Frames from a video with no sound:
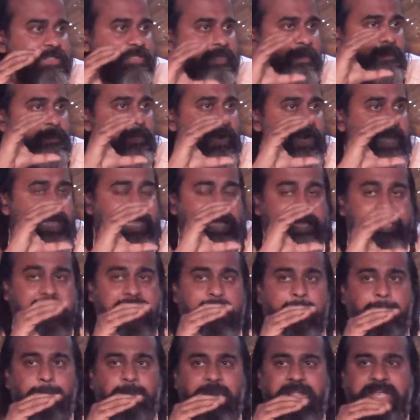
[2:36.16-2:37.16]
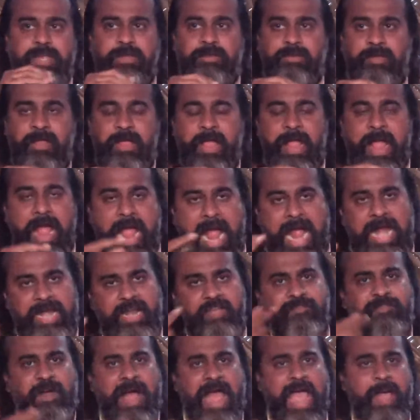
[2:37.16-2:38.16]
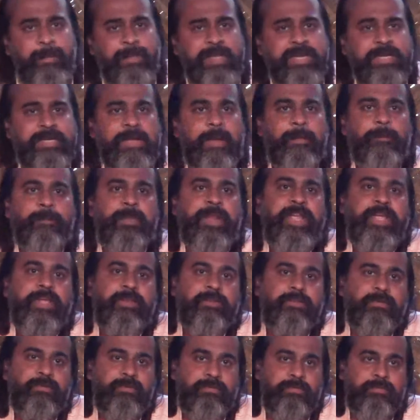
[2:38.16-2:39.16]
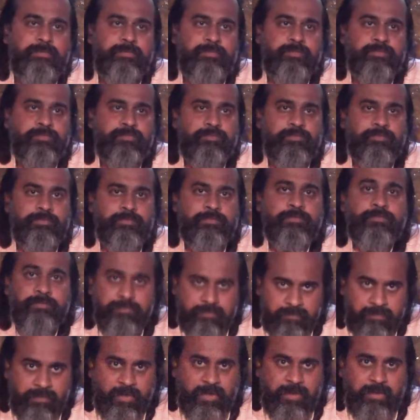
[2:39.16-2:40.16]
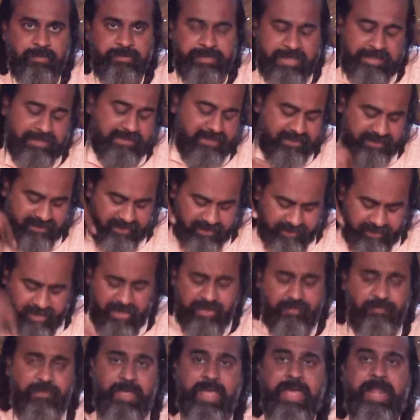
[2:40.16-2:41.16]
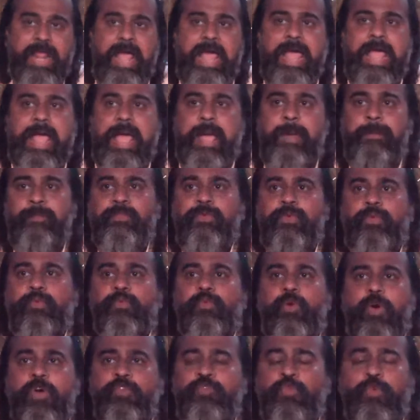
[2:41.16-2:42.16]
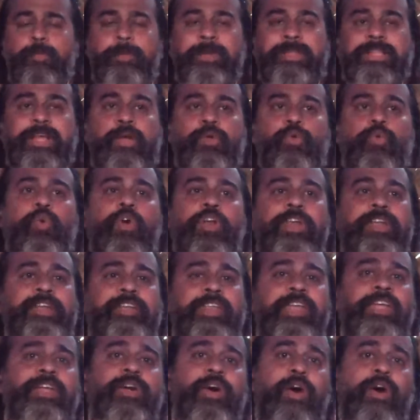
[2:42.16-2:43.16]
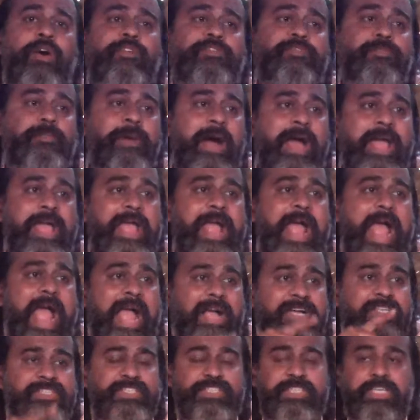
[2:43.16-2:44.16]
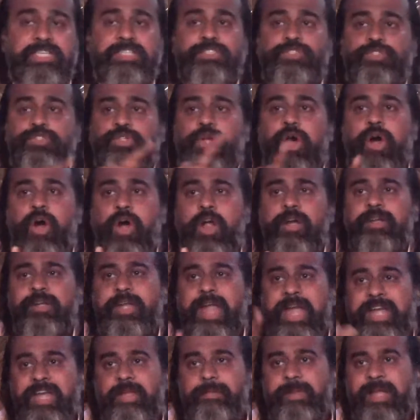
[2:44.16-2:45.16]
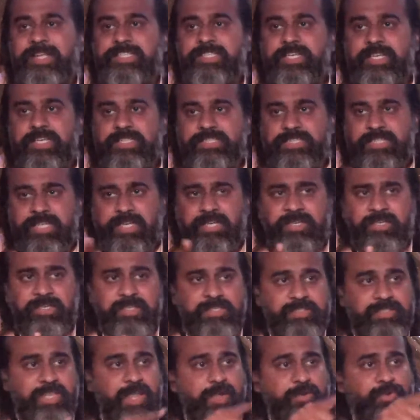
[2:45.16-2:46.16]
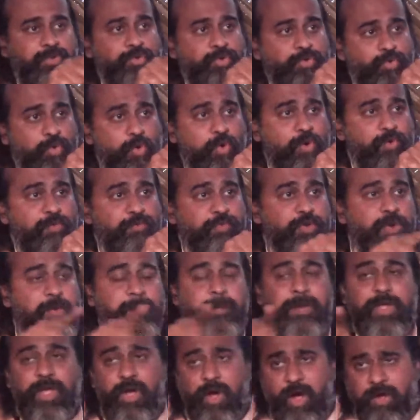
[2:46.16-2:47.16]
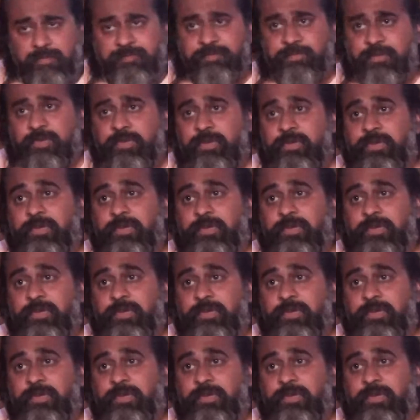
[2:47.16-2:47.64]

somebody incomplete. And if I am incomplete, then sitting where I am, what would be the quality of my action, thought and imagination? They too would be of